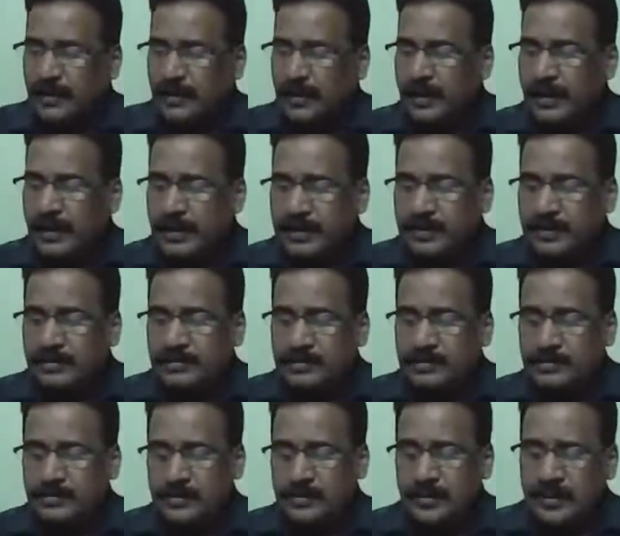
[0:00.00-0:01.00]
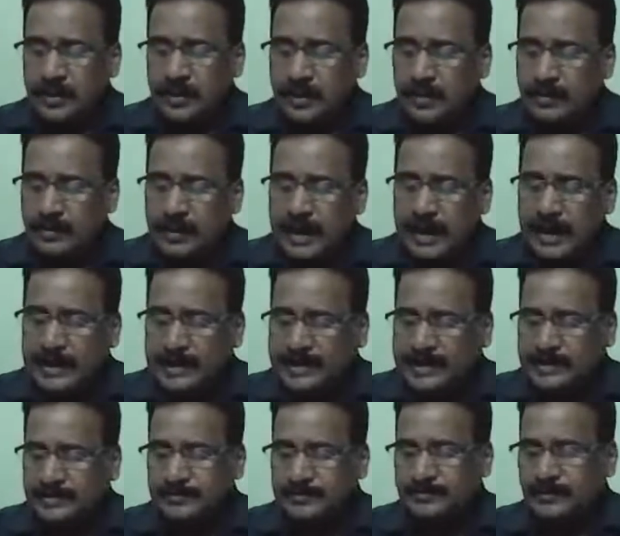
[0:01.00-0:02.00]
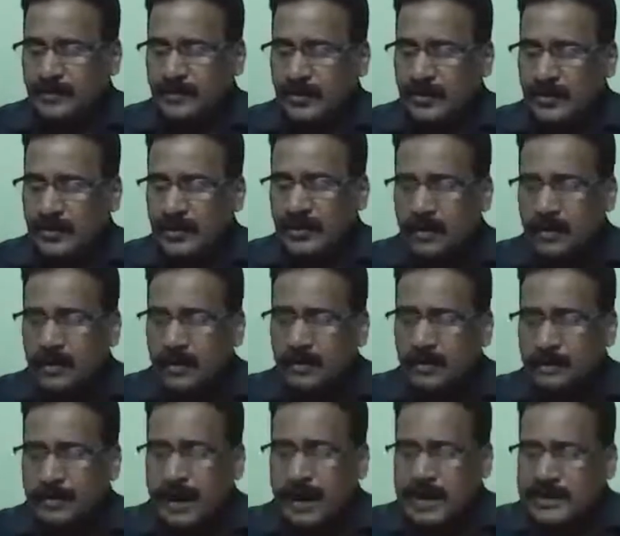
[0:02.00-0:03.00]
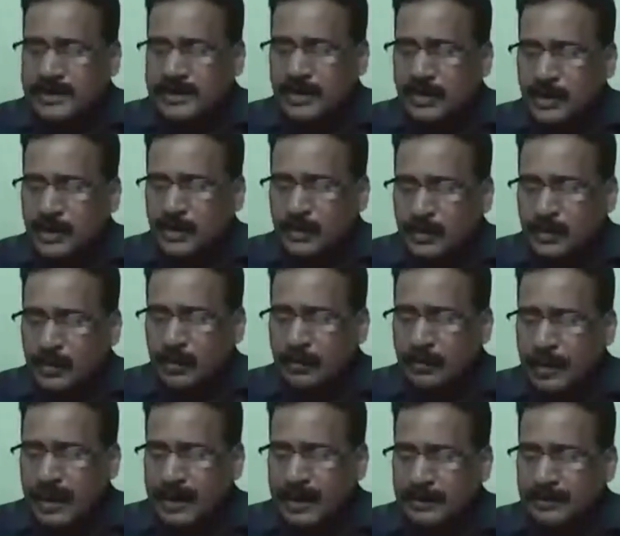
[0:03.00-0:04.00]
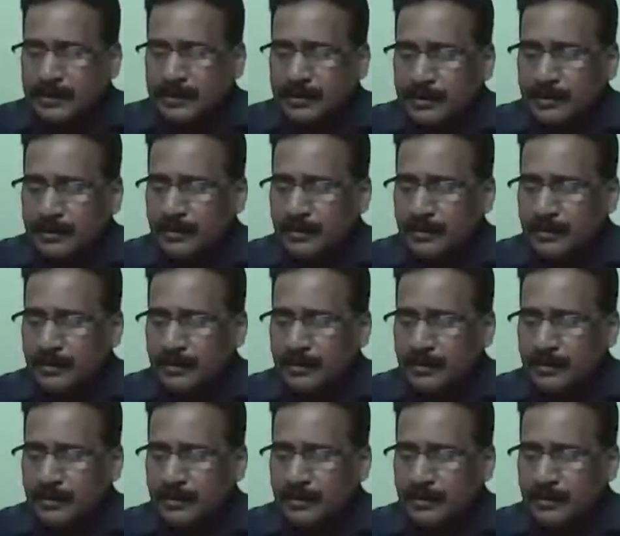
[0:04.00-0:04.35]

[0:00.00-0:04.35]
Here you write first row 2, 5,